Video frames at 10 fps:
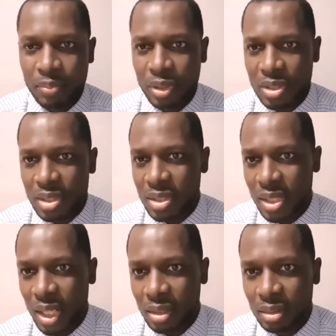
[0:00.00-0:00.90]
persons
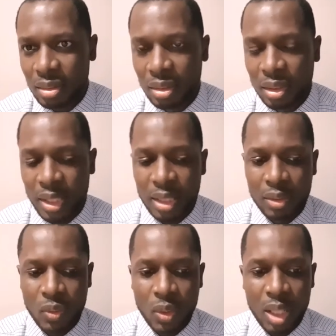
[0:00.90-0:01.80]
can
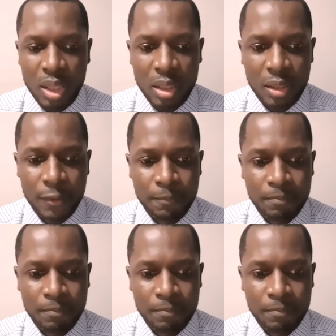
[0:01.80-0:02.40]
go under.